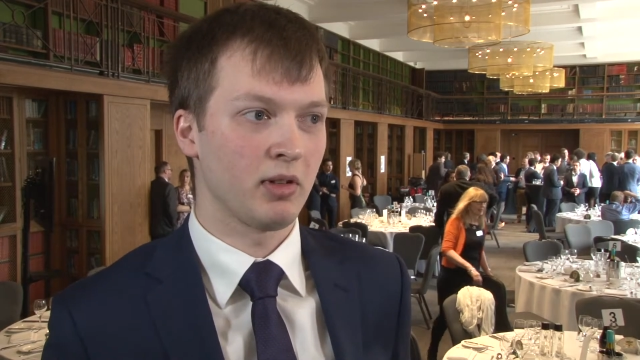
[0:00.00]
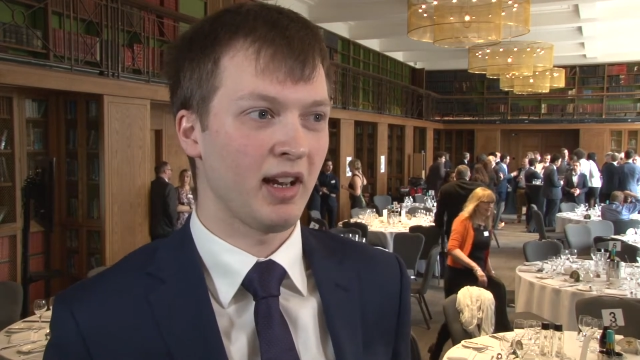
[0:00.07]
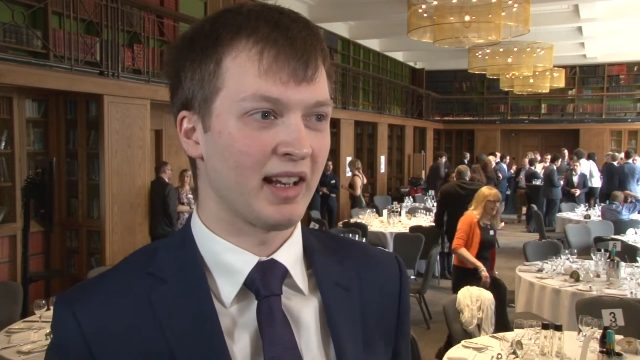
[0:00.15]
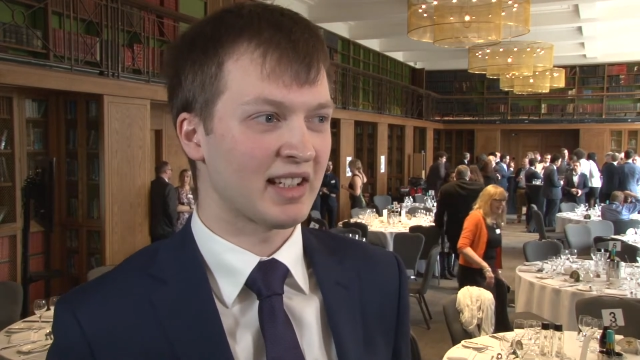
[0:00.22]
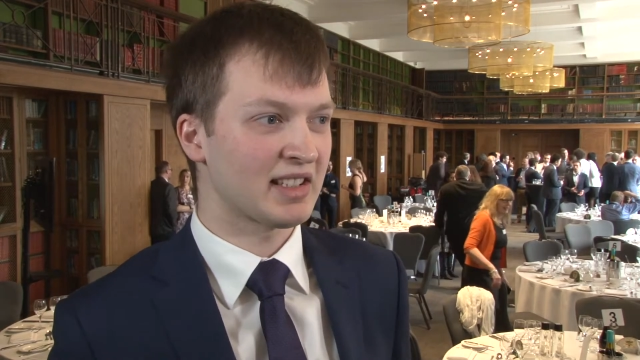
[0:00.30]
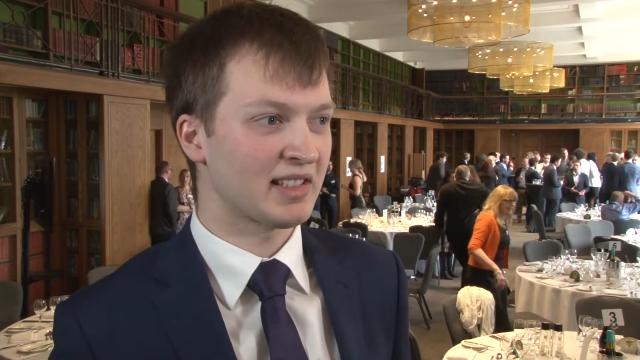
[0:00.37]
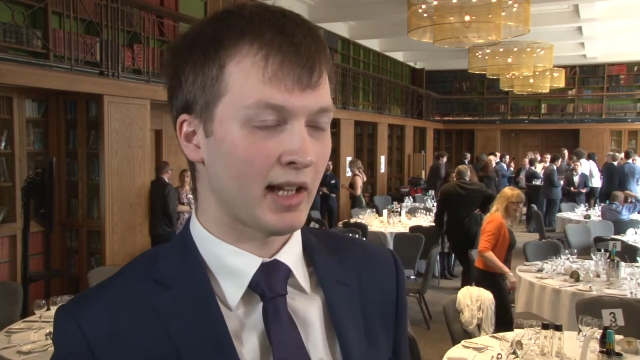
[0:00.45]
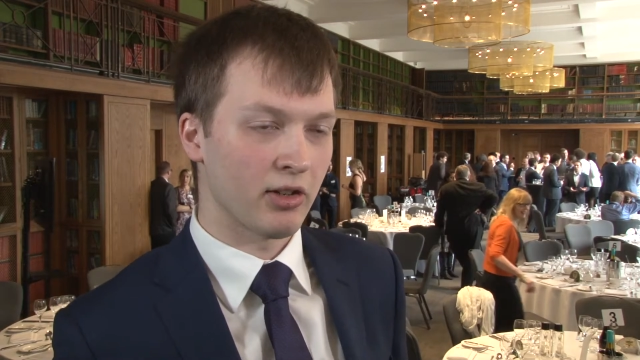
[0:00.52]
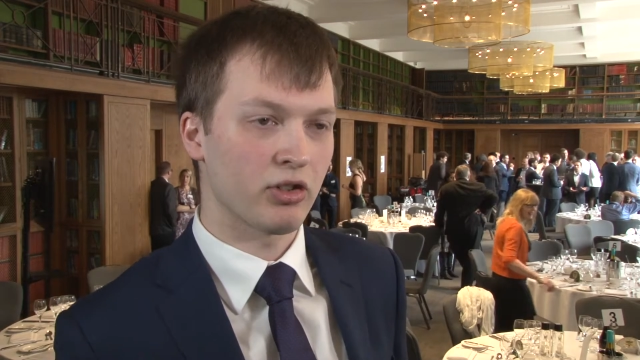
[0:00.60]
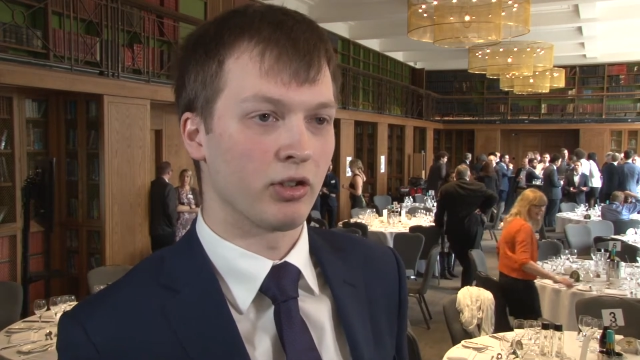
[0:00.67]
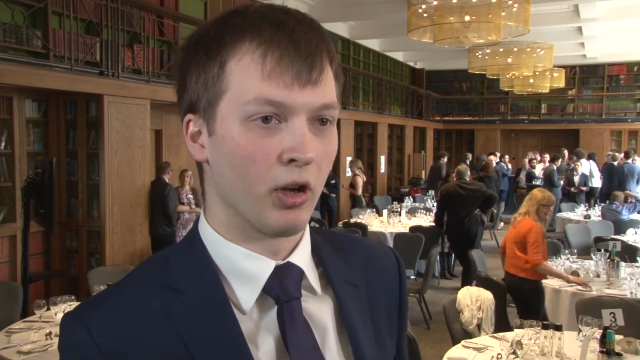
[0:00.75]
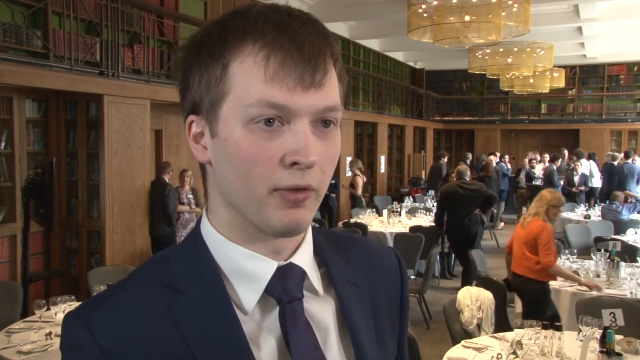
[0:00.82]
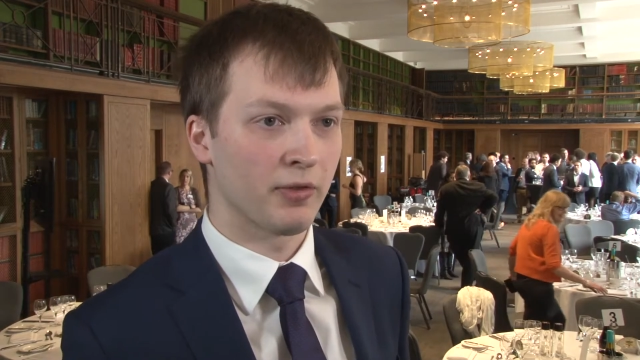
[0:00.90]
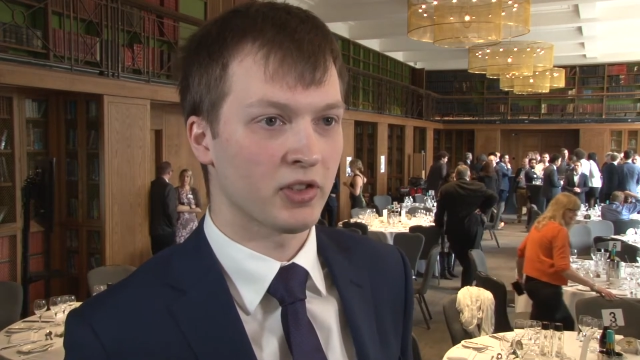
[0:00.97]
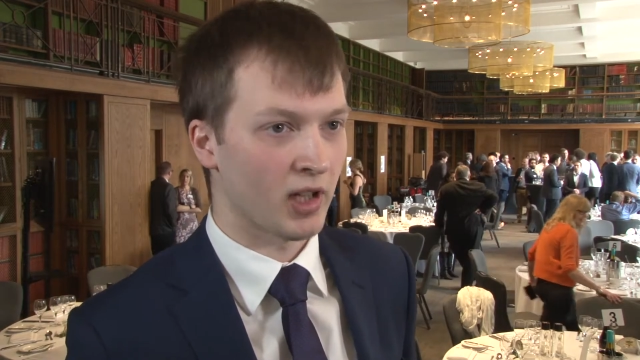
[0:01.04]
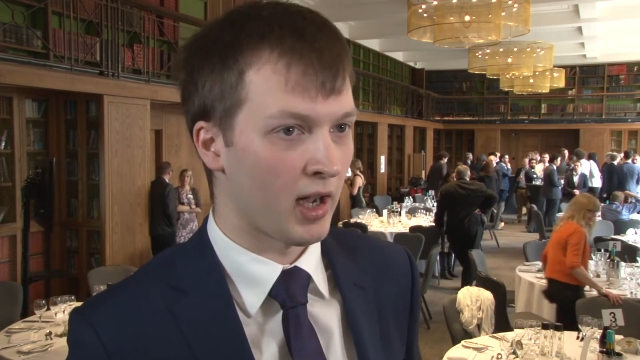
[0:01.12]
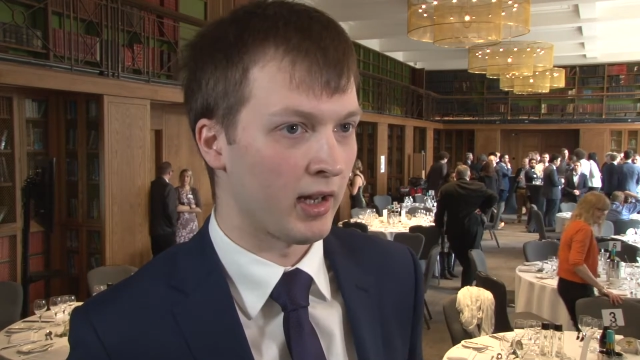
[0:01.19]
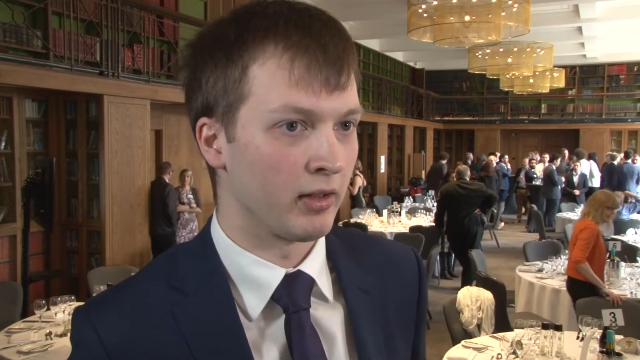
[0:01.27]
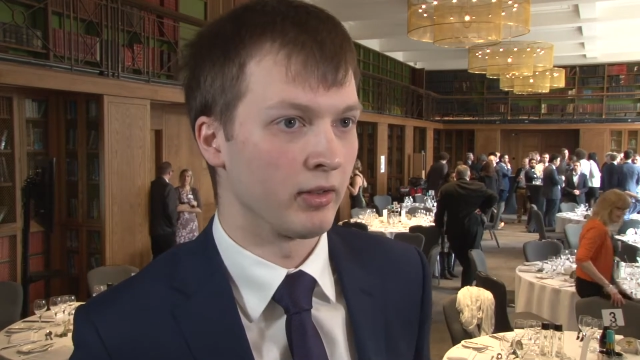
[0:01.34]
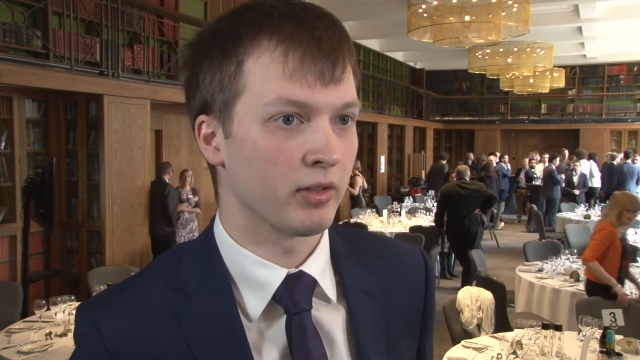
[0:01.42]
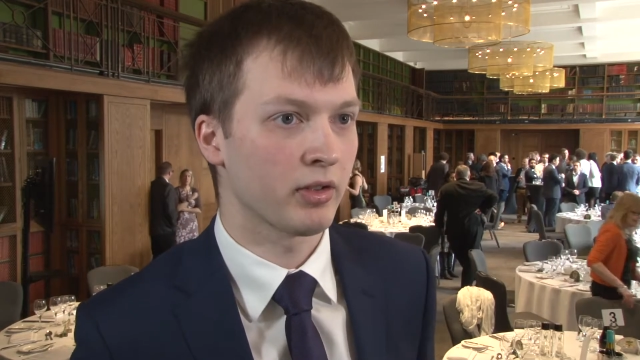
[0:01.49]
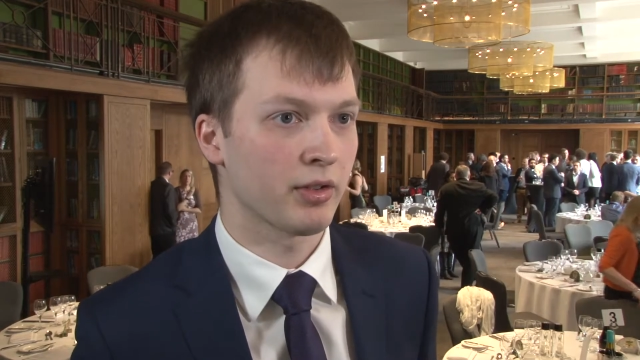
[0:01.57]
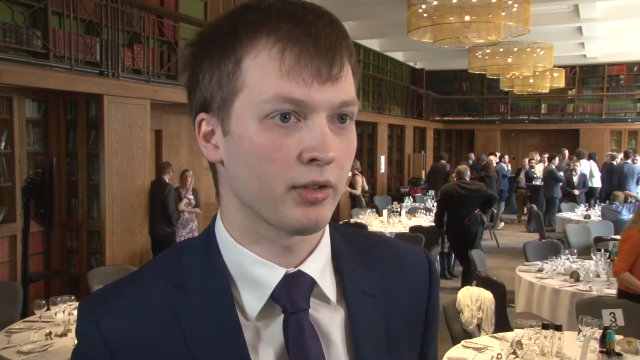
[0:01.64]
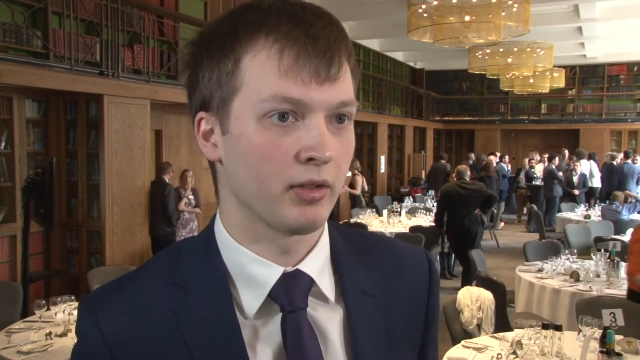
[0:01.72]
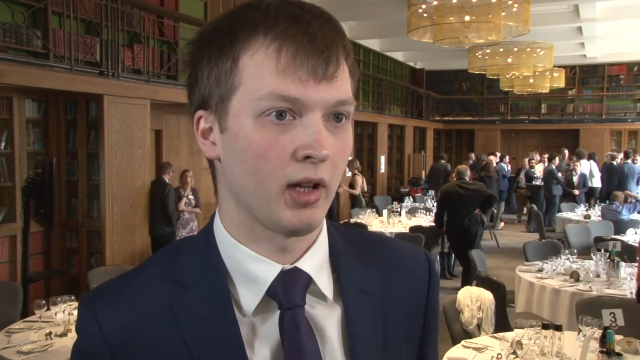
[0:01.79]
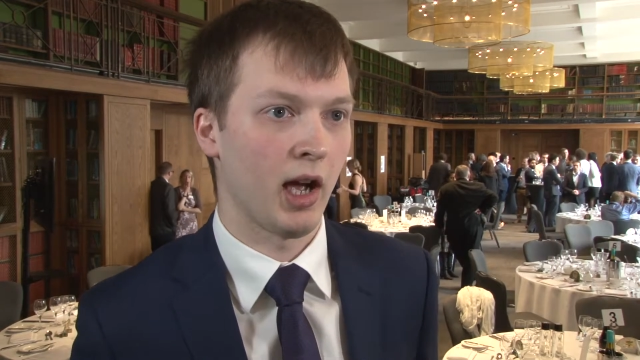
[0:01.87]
an extension of science.